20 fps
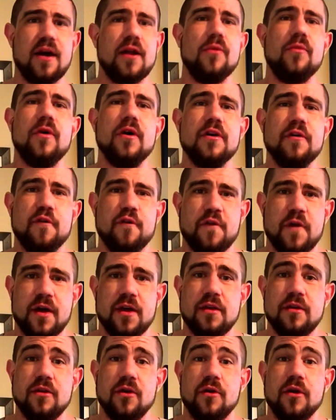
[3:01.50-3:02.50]
I don't want your
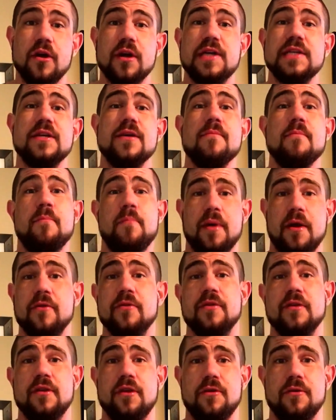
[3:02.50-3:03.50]
fucking donut because I'm better
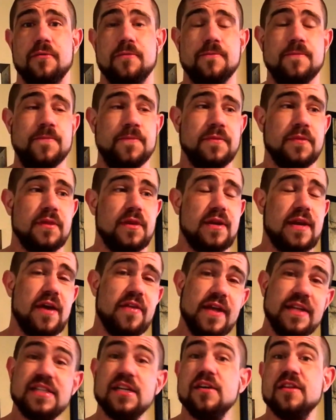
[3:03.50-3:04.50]
than you. Now
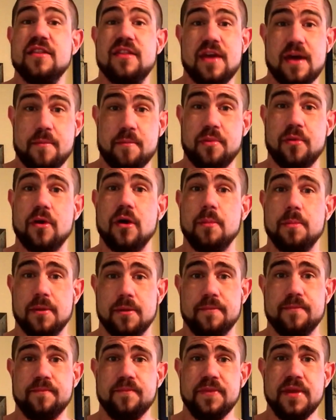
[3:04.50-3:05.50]
that's a them
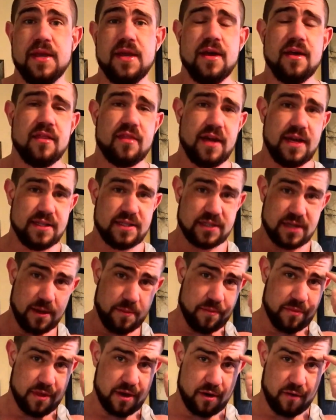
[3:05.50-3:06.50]
problem. That's
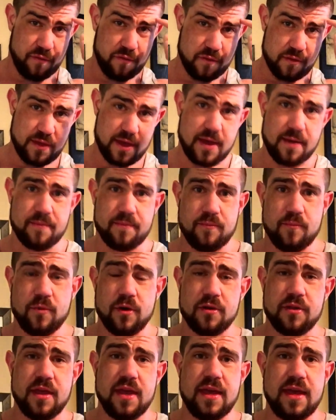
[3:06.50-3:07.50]
up there for them,
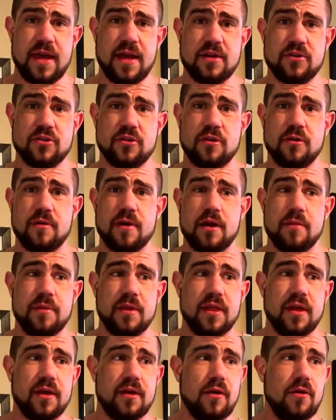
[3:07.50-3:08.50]
where they can't turn around and be
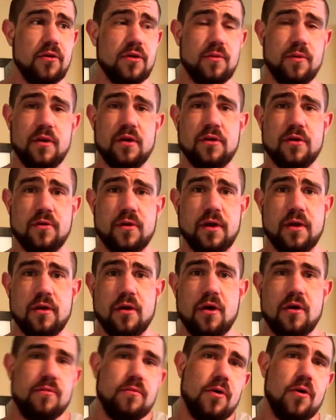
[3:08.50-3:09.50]
like, oh, you want a donut?
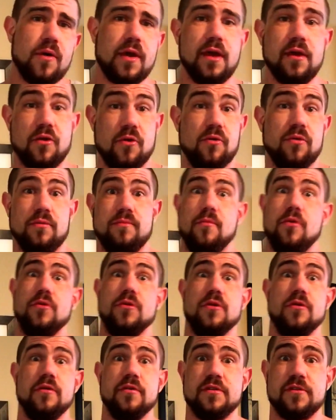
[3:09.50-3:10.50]
Oh, okay, cool. More
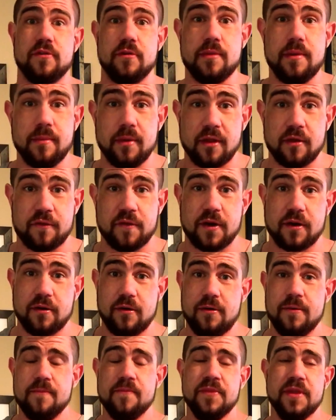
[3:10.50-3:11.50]
donuts for me,
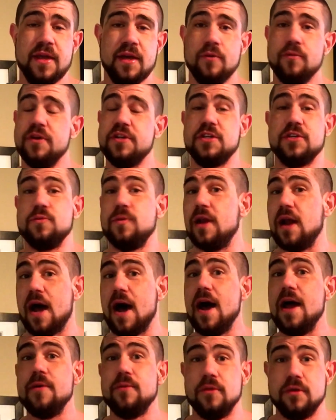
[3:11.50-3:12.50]
motherfucker. Which is what
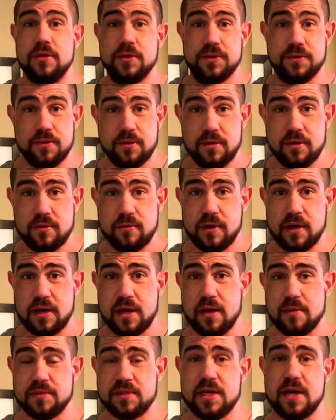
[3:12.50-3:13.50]
I would do when it
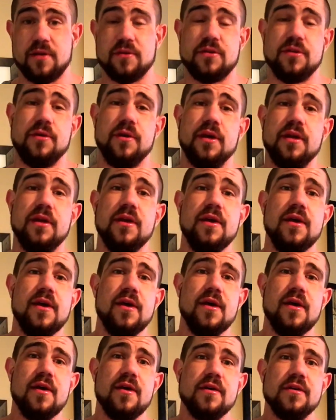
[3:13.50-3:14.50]
comes down to it.
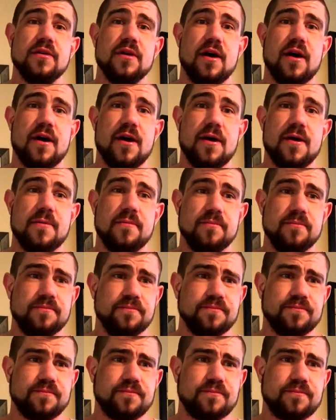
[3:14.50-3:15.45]
Um,